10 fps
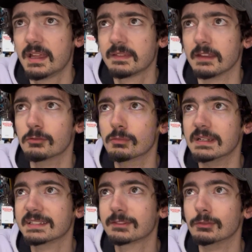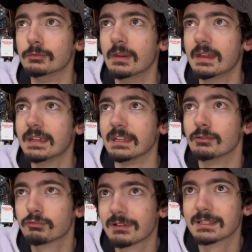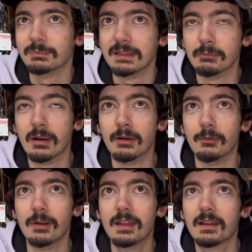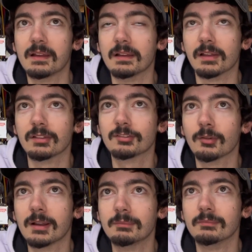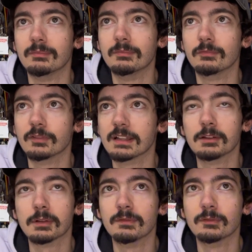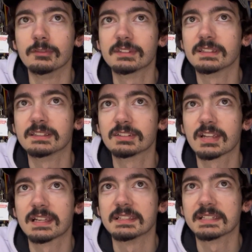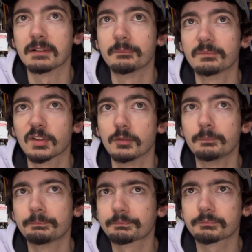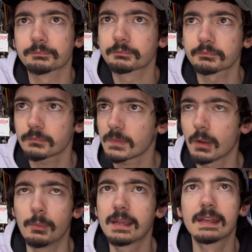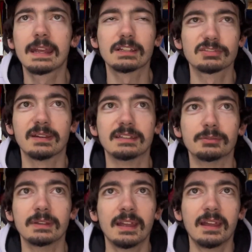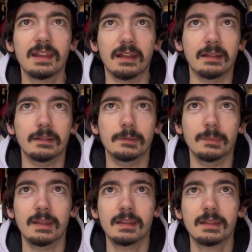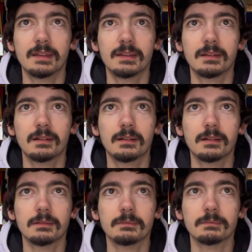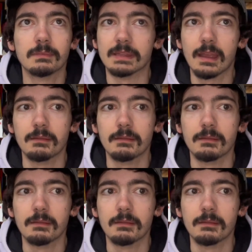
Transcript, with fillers: they always do incredibly well. Uh, so I'm really looking forward to, to checking this out. So we're going to get straight into it. Um, yeah,